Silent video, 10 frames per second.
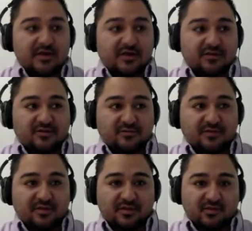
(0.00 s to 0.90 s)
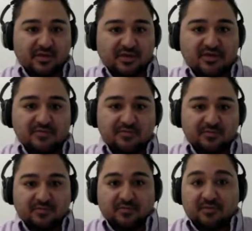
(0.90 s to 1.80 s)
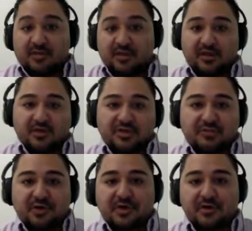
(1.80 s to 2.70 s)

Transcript: it's something that we need to immediately jump on.